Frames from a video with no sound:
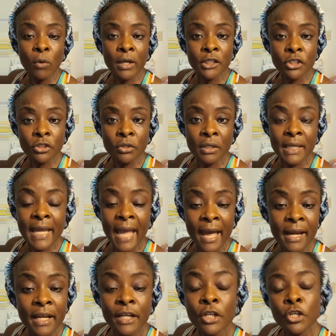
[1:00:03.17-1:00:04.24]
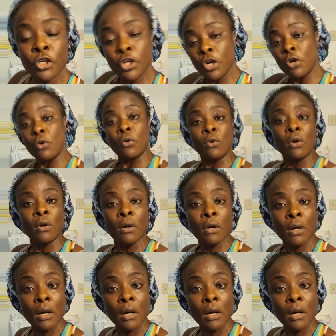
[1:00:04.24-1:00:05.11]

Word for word: what you're getting, you